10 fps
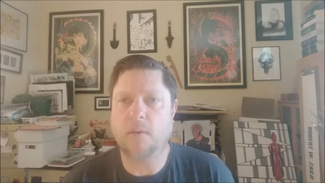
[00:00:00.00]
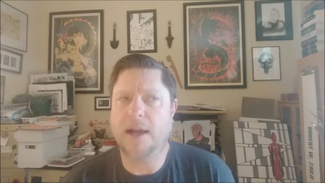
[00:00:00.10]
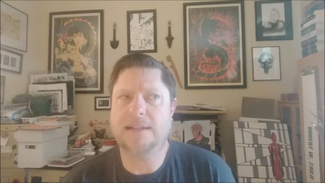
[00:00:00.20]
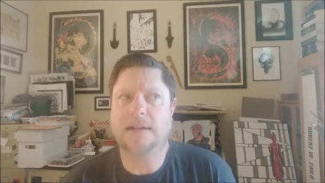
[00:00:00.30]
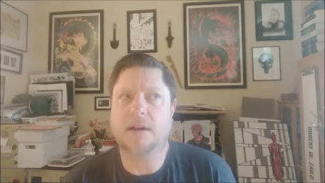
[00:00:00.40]

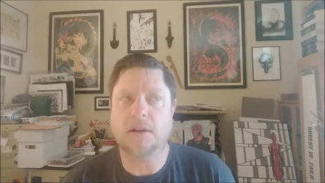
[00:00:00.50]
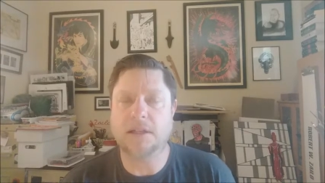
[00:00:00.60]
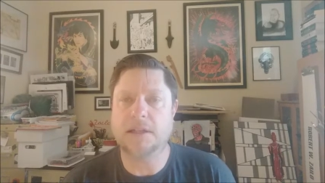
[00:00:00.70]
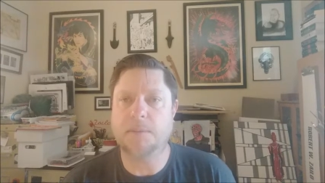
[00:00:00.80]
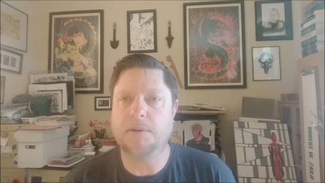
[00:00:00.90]
Why is it called
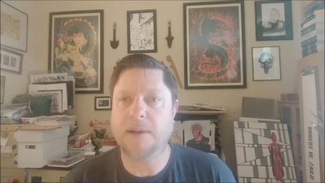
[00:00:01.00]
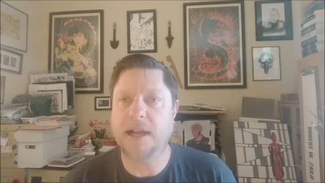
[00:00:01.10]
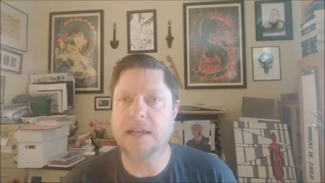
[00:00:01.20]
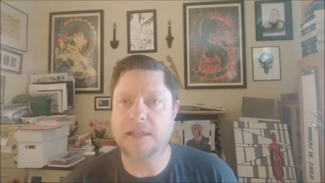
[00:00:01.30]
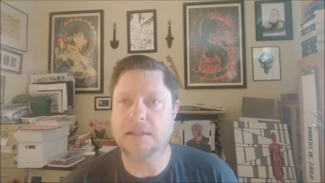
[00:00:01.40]
a zipper?
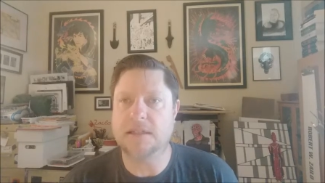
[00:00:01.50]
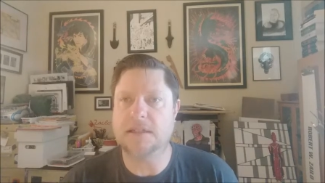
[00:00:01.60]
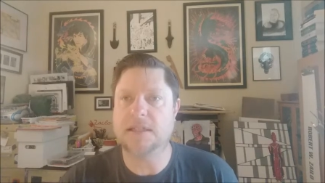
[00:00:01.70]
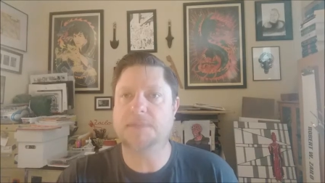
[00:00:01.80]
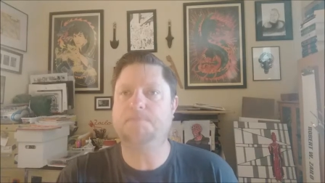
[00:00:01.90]
Because
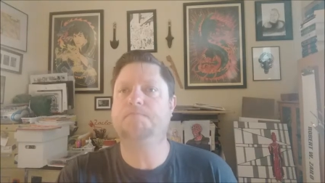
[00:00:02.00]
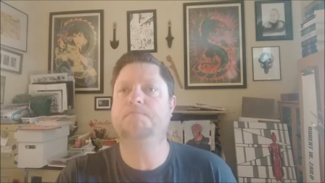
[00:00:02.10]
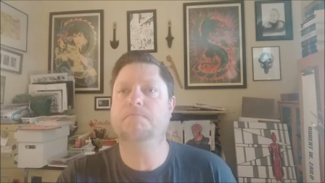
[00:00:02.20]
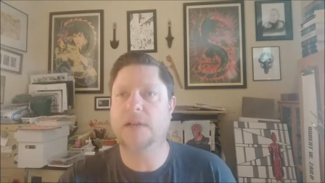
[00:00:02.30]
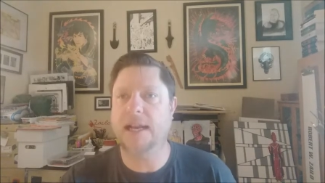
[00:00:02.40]

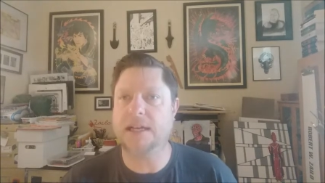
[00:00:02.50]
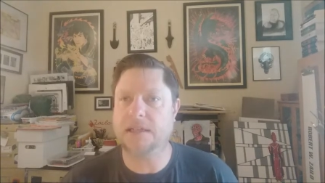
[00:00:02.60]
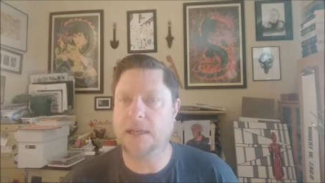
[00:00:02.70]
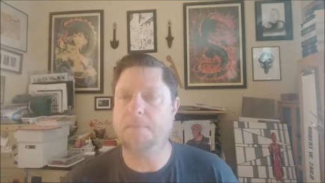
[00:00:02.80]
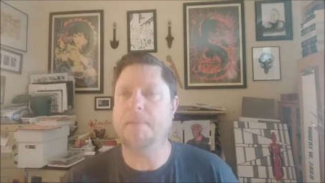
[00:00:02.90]
it
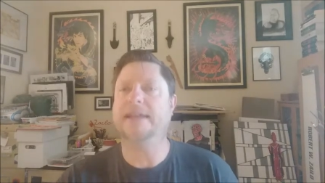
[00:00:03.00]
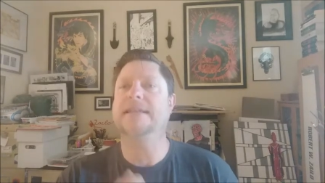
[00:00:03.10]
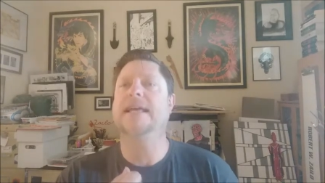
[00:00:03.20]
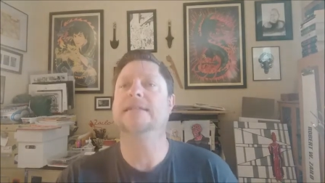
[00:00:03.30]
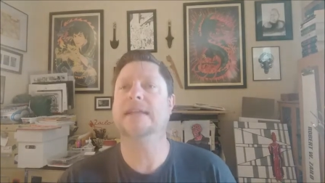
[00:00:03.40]
actually makes
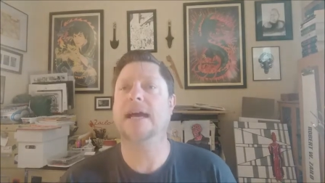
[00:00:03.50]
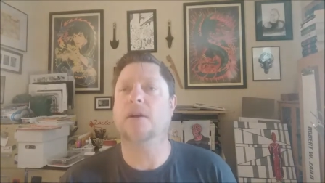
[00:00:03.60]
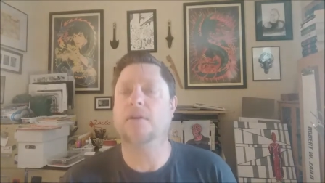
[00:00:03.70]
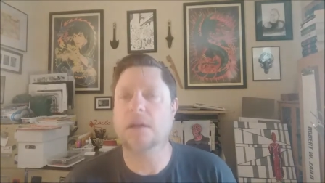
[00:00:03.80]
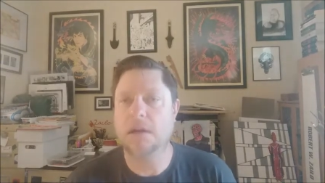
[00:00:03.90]
that
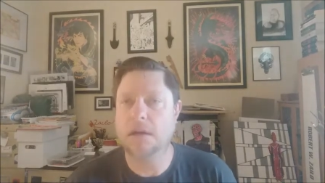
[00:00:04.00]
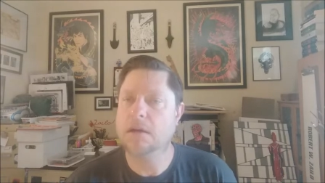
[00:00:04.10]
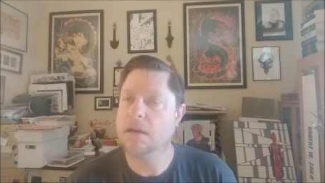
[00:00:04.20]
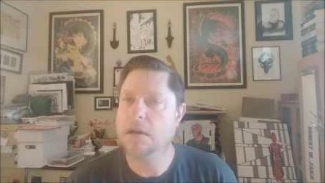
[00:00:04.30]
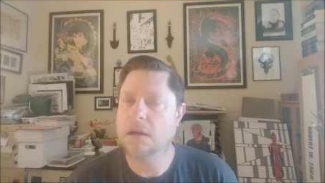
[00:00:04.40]
sound.
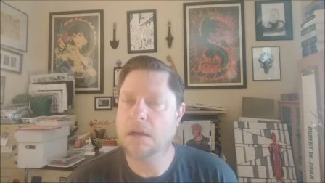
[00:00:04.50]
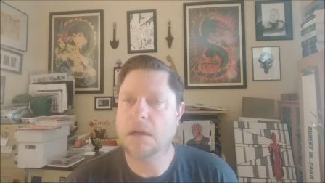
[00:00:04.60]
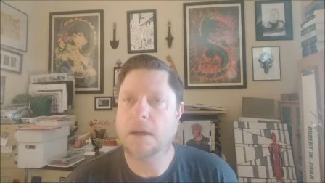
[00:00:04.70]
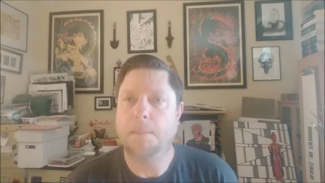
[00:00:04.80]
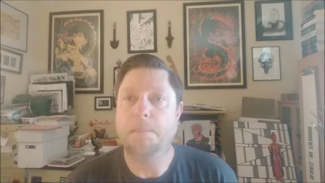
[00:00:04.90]

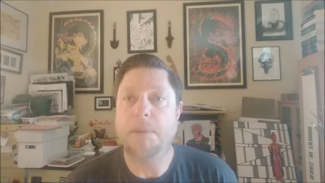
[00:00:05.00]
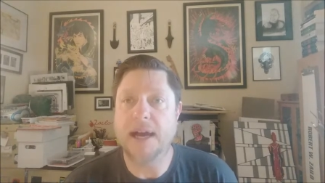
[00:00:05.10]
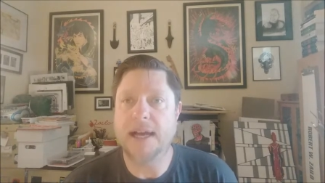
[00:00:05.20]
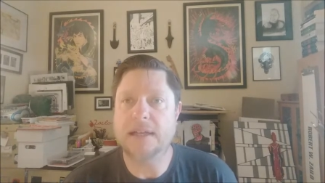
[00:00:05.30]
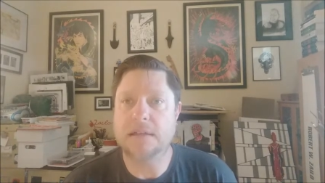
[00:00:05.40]

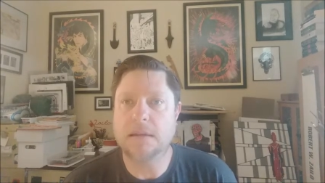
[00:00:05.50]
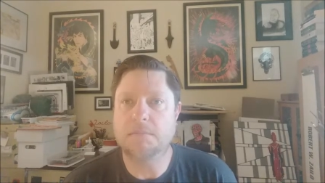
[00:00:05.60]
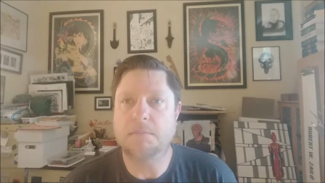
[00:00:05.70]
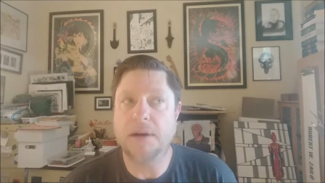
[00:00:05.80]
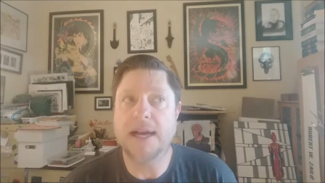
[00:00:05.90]
Buzz,
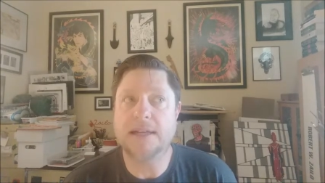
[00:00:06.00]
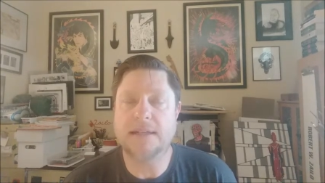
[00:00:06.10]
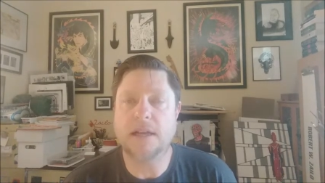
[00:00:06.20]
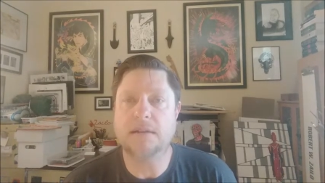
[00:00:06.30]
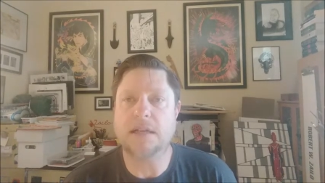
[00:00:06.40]

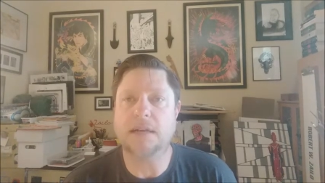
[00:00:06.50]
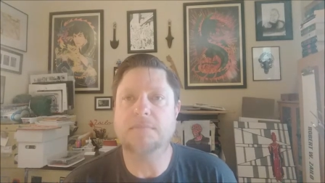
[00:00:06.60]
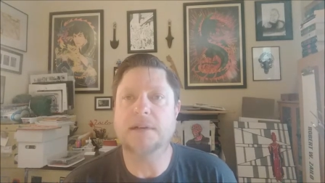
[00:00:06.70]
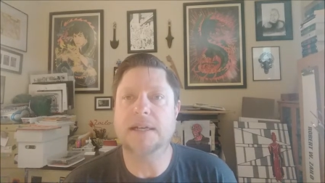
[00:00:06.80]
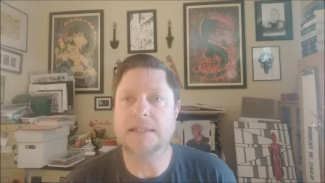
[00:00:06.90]
buzz sounds
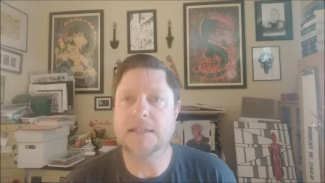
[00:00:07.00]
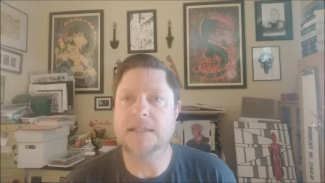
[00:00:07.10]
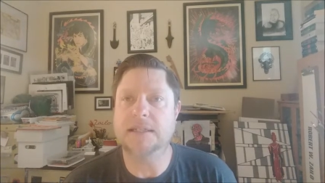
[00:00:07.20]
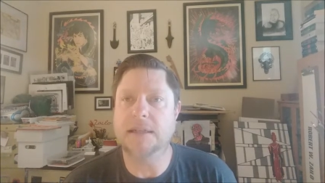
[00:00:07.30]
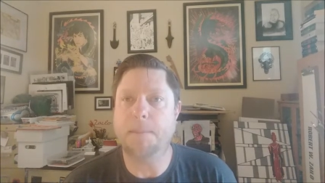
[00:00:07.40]
like
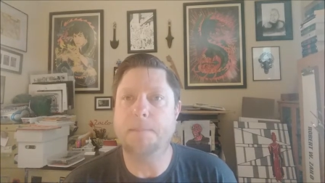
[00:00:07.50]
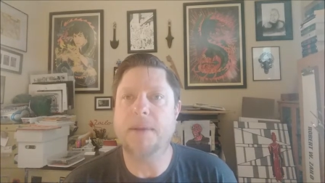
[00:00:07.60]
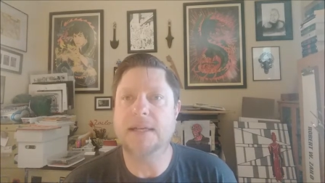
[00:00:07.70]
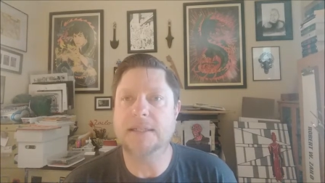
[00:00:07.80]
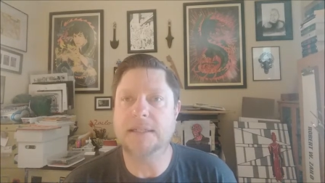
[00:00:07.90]
buzz,
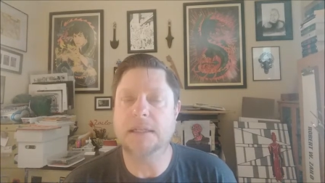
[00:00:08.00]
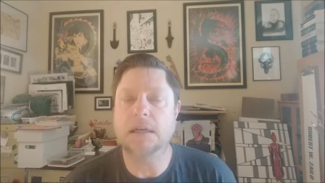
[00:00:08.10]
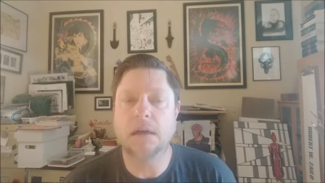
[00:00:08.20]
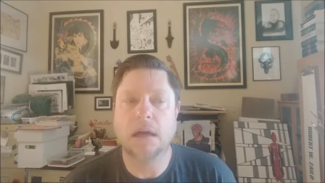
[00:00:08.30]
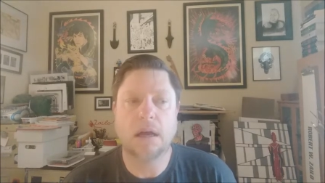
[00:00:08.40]
buzz.
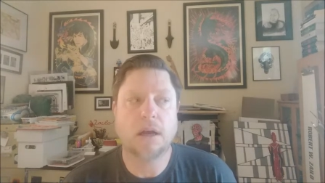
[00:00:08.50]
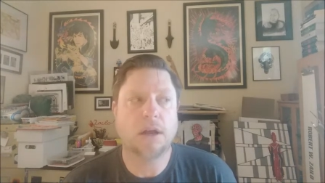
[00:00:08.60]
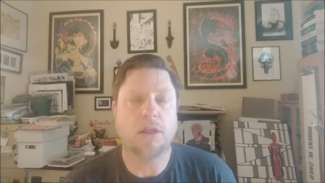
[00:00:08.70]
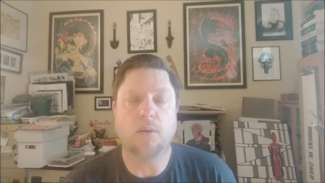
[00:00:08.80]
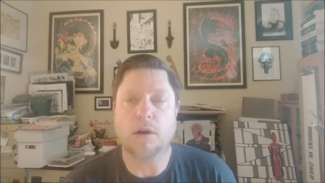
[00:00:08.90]

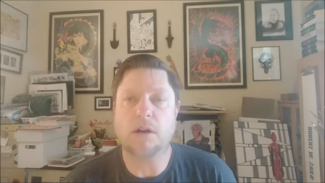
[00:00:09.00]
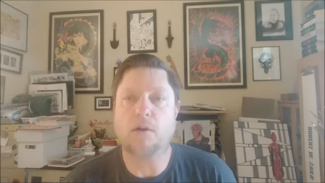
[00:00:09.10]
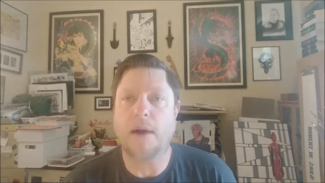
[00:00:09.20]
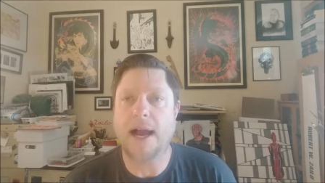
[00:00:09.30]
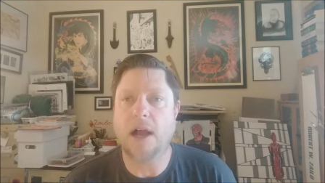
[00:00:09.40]
The word
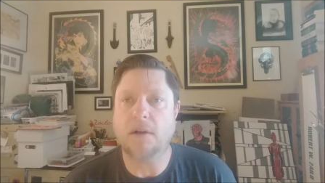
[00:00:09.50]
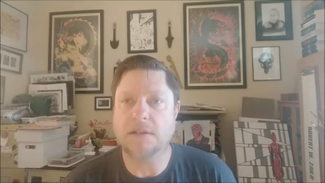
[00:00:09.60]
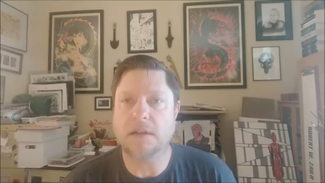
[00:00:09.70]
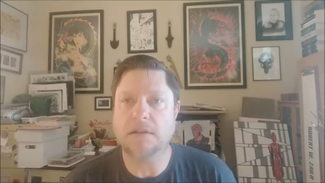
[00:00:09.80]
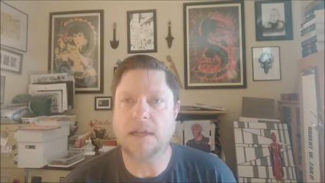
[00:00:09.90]
growl
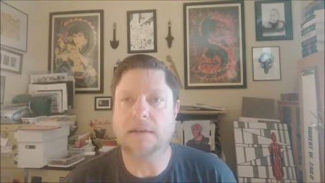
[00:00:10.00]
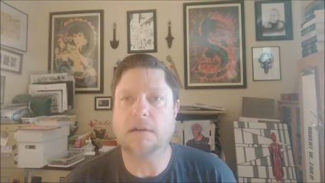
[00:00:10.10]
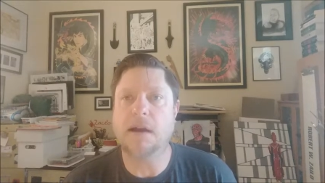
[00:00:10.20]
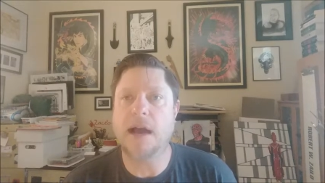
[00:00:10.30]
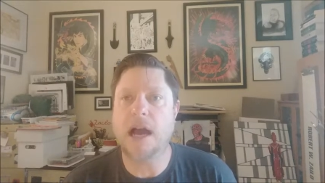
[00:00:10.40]
sounds like
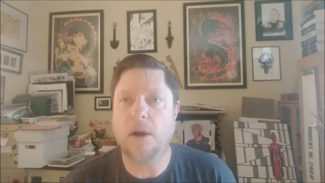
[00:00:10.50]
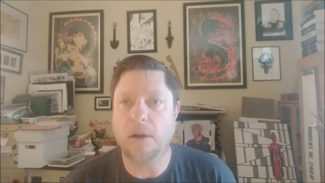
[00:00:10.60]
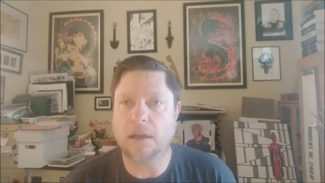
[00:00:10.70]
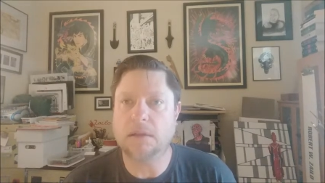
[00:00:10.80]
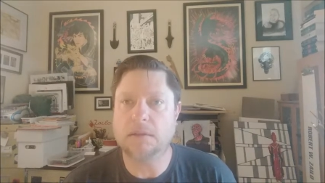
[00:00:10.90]

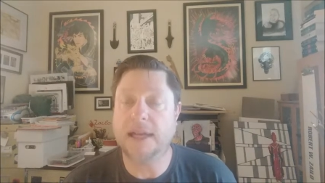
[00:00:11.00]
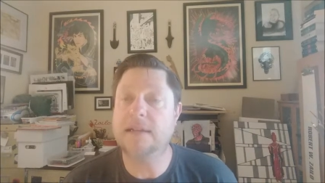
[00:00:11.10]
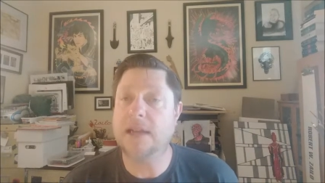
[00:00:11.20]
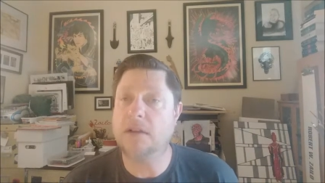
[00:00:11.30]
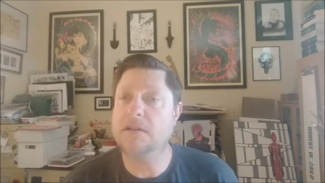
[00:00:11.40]
growl.
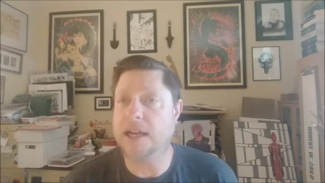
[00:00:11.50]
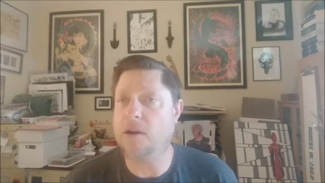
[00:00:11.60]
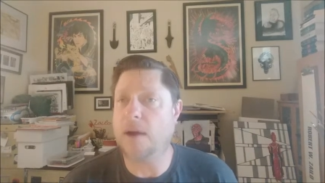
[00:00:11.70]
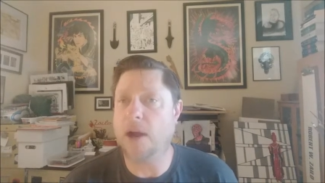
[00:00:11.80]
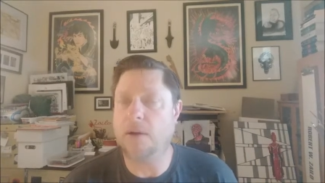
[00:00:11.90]
It sounds like
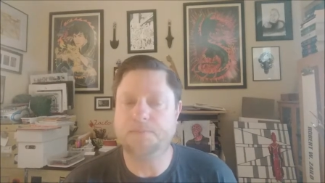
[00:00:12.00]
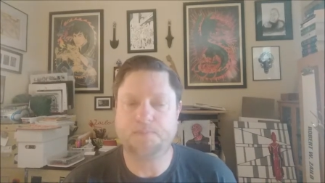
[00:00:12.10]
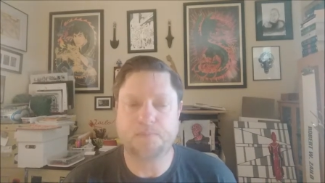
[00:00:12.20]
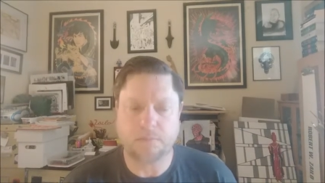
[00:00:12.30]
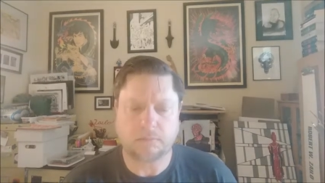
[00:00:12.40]
growl.
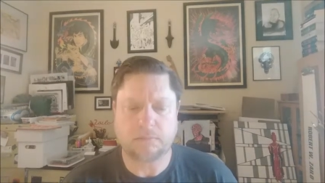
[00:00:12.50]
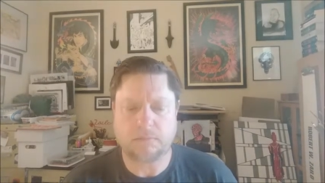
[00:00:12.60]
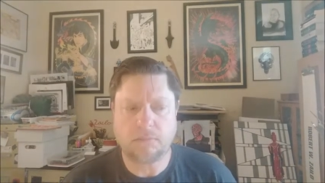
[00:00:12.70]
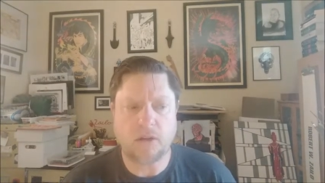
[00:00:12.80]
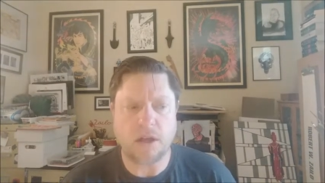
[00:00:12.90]

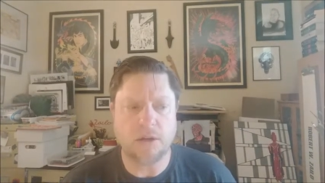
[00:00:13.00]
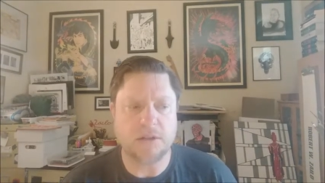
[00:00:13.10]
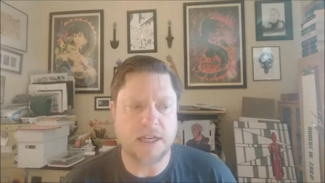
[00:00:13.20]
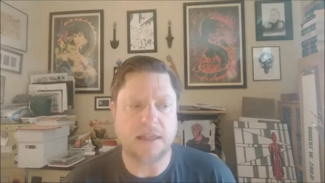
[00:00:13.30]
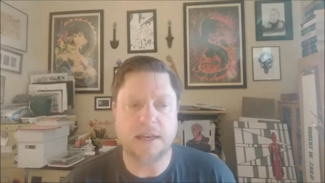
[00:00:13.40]

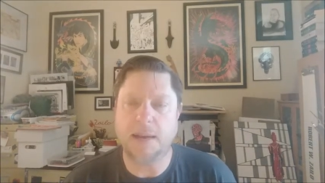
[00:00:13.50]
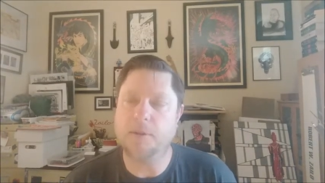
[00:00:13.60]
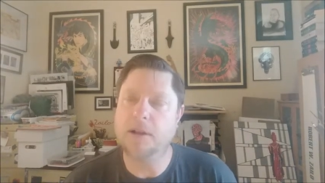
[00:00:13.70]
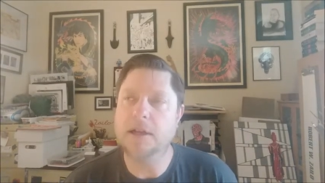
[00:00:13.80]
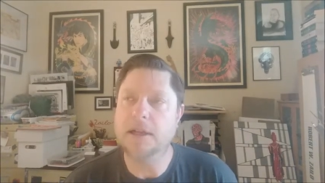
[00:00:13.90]
Don't shake the table.